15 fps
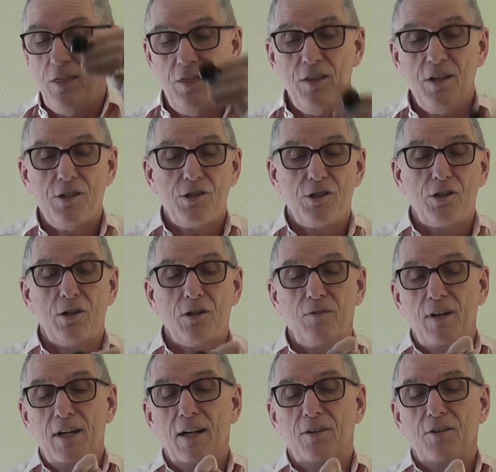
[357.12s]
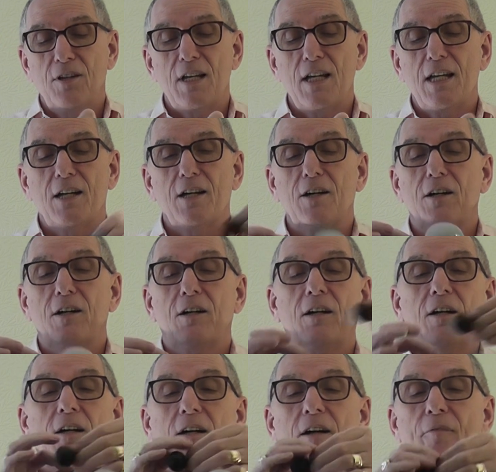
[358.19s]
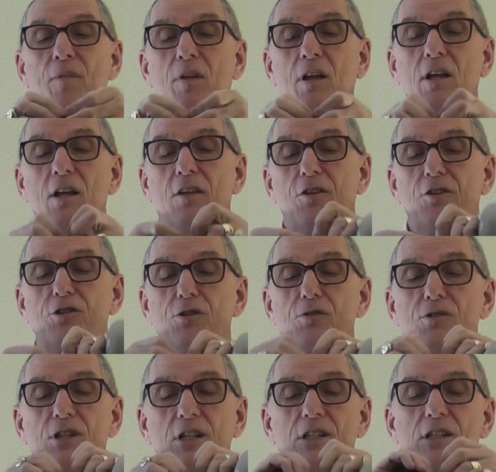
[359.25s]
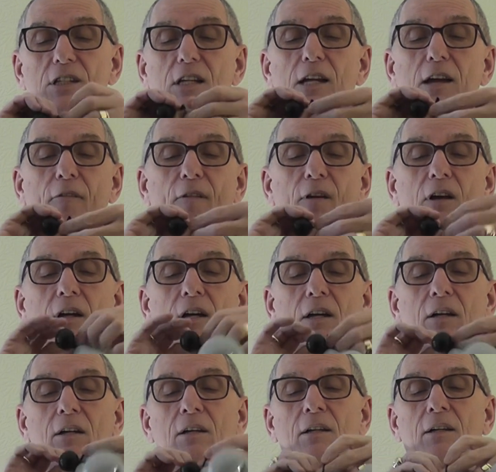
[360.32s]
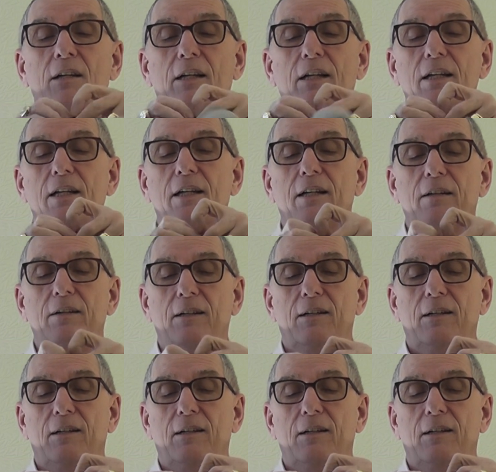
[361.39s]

this around the 260. There you go.